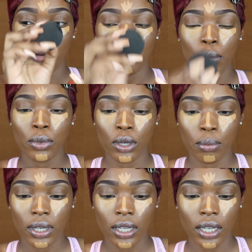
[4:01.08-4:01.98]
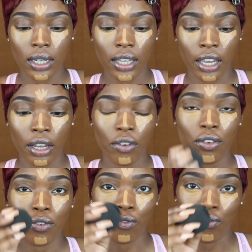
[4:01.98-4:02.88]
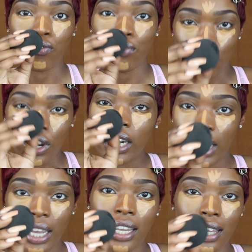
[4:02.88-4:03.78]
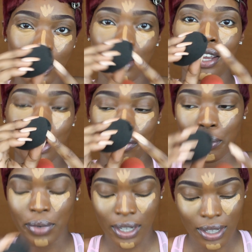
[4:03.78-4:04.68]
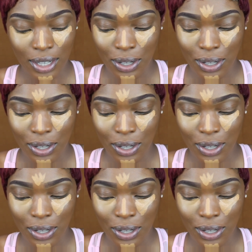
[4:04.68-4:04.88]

out my beauty blender, like trying to get in there, and I ripped it.